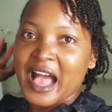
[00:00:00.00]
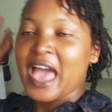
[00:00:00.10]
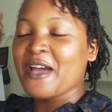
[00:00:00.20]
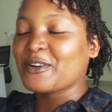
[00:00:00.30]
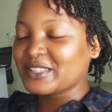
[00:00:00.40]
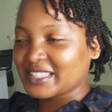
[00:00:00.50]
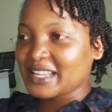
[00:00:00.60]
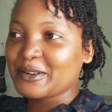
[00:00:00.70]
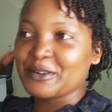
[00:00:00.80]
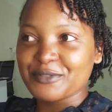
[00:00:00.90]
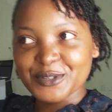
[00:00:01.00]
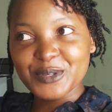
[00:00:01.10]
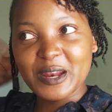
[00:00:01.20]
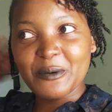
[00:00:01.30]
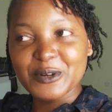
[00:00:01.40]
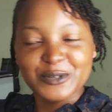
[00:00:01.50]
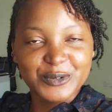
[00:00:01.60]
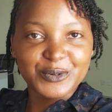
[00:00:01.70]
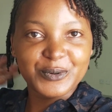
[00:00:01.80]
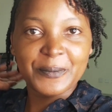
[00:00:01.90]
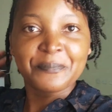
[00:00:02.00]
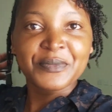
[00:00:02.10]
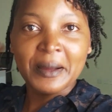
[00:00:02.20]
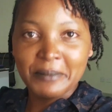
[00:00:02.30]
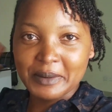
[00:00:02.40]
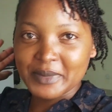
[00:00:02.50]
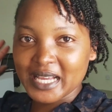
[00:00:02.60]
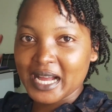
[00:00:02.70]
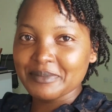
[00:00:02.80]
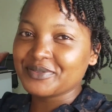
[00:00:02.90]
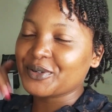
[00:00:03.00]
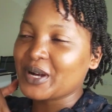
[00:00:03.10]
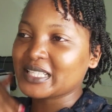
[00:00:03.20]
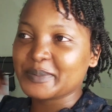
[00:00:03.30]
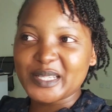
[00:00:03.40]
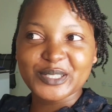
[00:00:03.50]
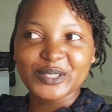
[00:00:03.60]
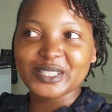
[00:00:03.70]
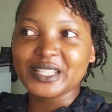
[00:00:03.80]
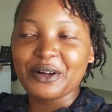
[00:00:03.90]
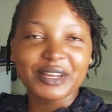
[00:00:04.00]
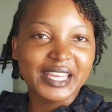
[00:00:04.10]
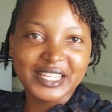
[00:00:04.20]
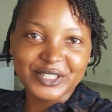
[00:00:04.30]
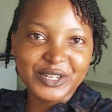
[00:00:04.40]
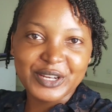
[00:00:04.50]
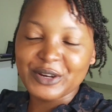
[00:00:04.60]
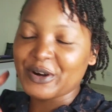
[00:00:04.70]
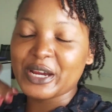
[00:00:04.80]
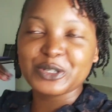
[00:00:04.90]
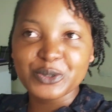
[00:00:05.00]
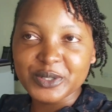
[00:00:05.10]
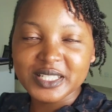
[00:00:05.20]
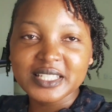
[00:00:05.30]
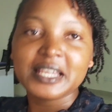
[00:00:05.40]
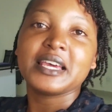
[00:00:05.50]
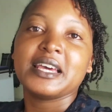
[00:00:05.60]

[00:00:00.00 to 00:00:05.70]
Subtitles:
I always get confused that I want to do my makeup for a special occasion or a shoot.